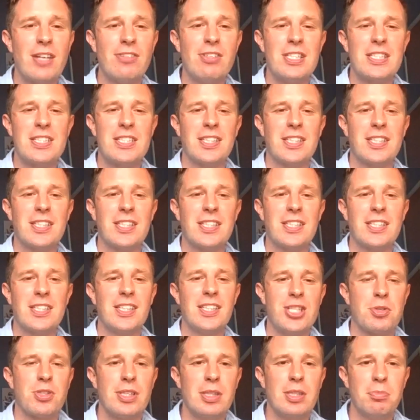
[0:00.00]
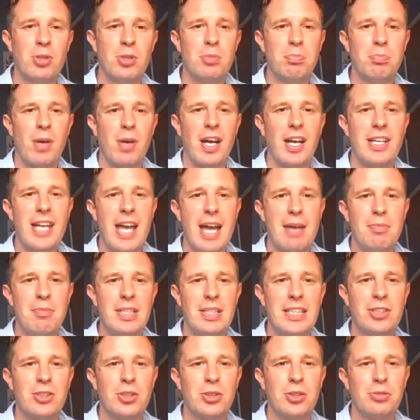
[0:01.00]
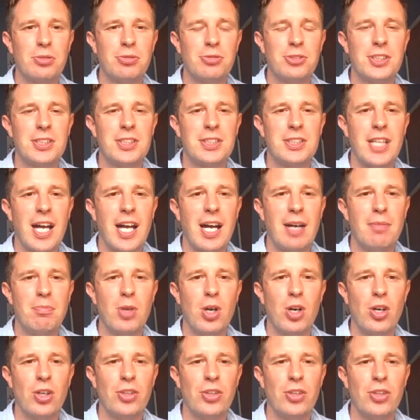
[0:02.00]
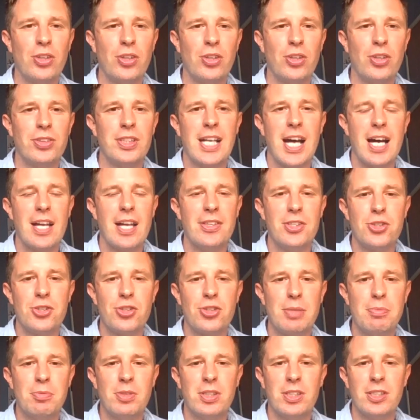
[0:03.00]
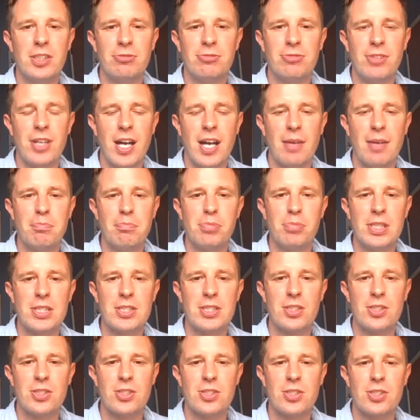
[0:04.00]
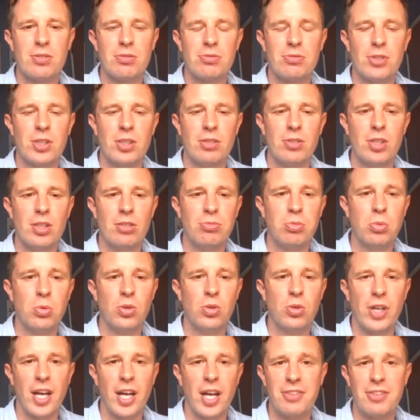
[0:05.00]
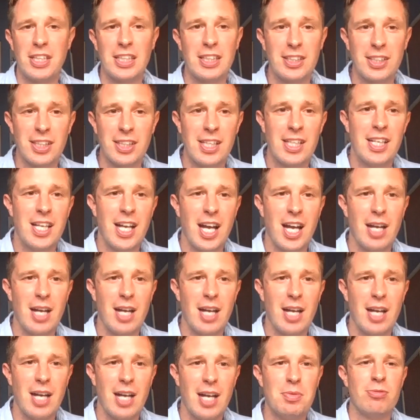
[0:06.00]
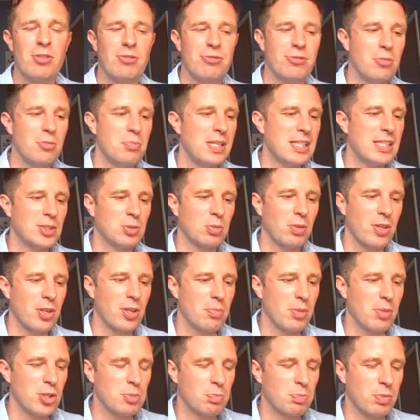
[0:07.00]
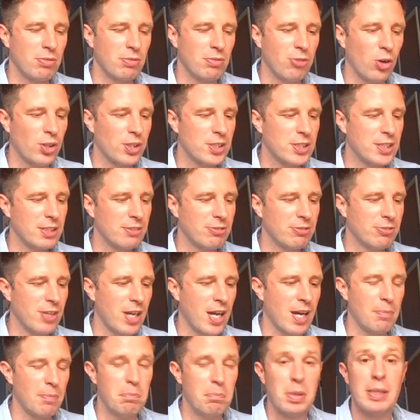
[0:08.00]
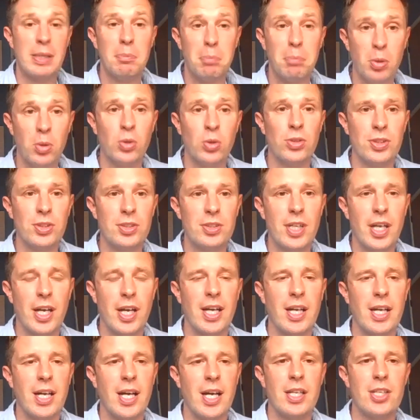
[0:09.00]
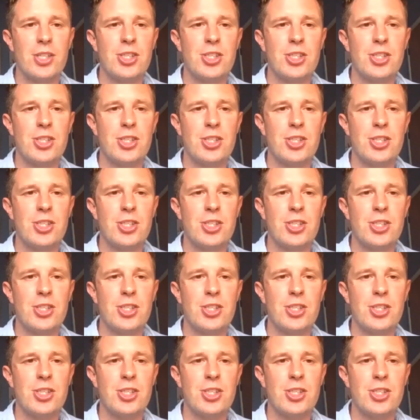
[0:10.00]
So there is a chapter in the book by Emily Crawford on the treatment of prisoners of war, and I think for me it's one of the most provocative but important